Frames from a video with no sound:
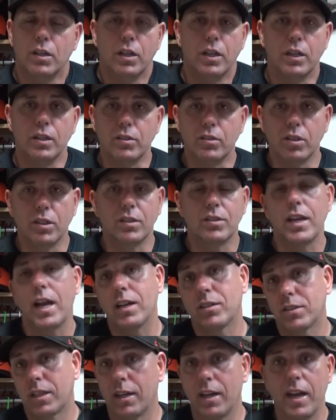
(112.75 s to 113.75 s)
to the
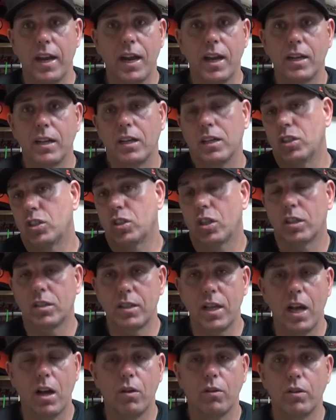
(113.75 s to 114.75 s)
task at hand, and he shut
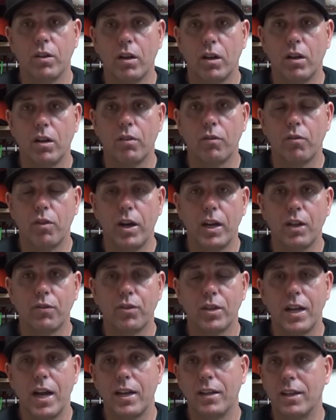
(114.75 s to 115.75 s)
it down right
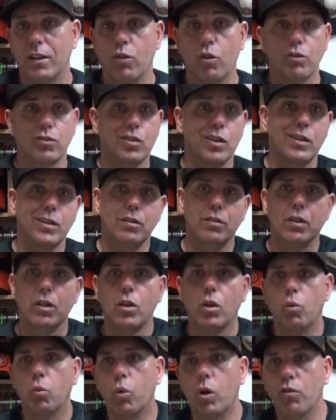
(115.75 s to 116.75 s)
after that. And then all of a sudden,
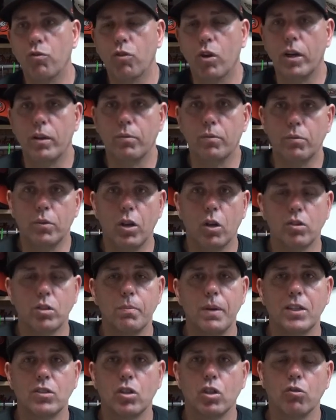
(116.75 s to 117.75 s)
one run,
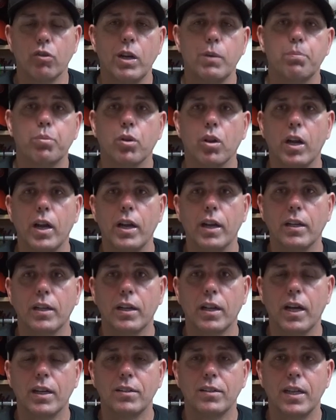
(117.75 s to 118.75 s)
Delta makes a great play, and
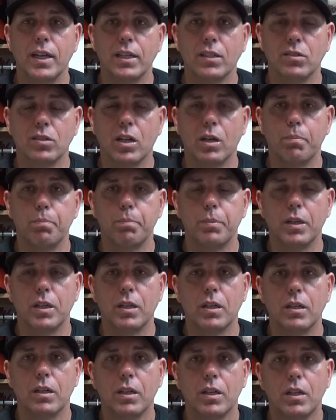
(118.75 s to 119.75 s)
the guy tags up,
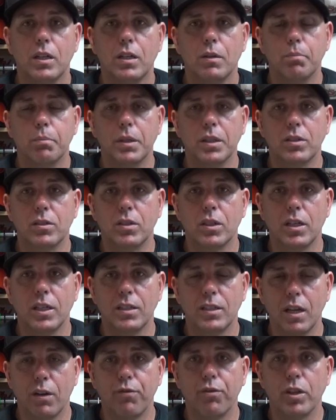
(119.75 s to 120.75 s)
but
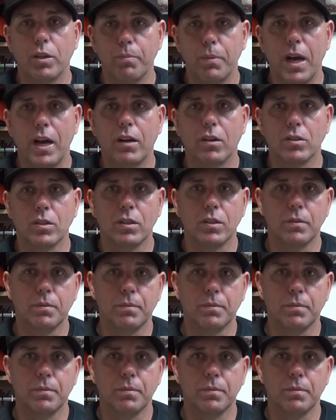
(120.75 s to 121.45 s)
he definitely battled.